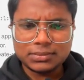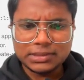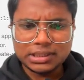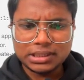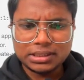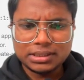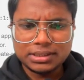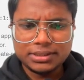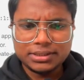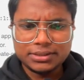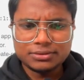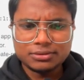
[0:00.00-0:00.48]

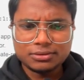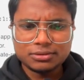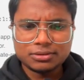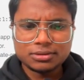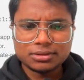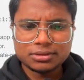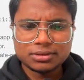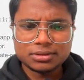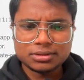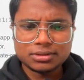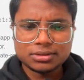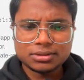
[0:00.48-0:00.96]
e
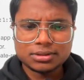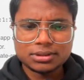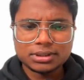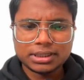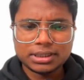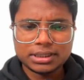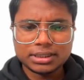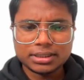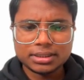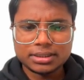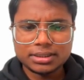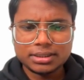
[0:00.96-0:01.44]
dot
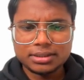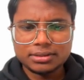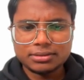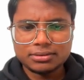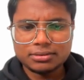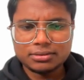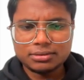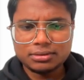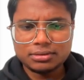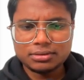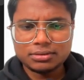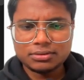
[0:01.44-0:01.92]
target
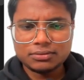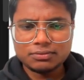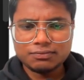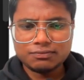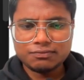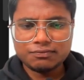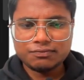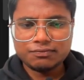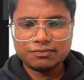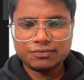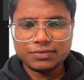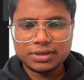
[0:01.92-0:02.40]
dot
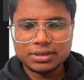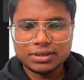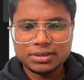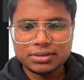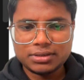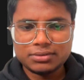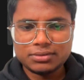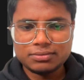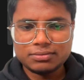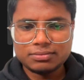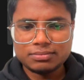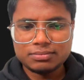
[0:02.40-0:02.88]

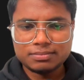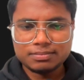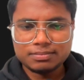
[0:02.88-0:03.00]
value.